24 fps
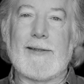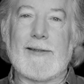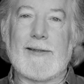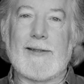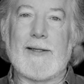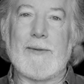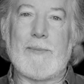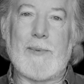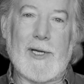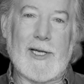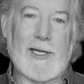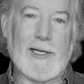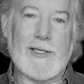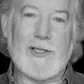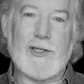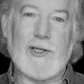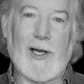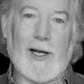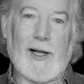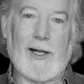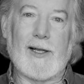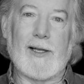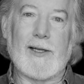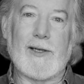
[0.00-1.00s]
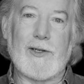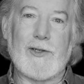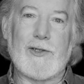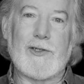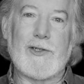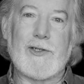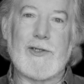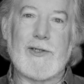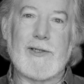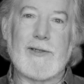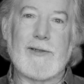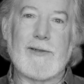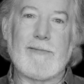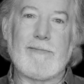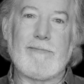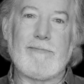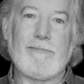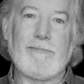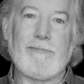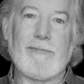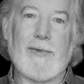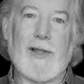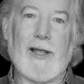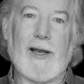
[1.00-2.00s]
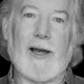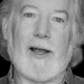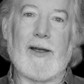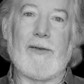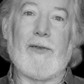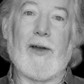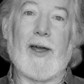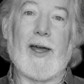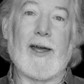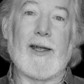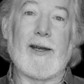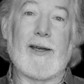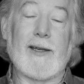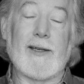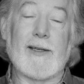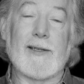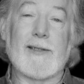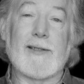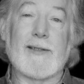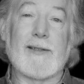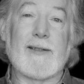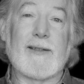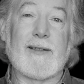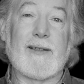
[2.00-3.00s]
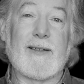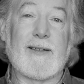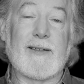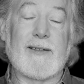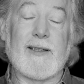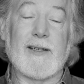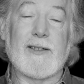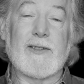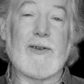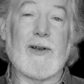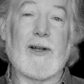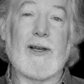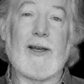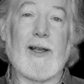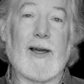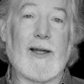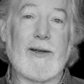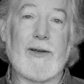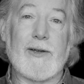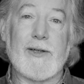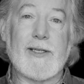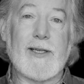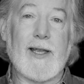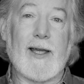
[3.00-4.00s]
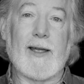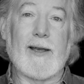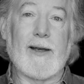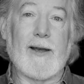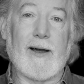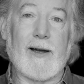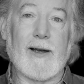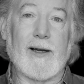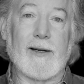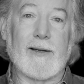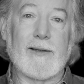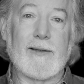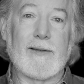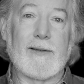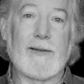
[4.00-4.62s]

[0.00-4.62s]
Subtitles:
The biggest challenge that I've had is just trying to understand art.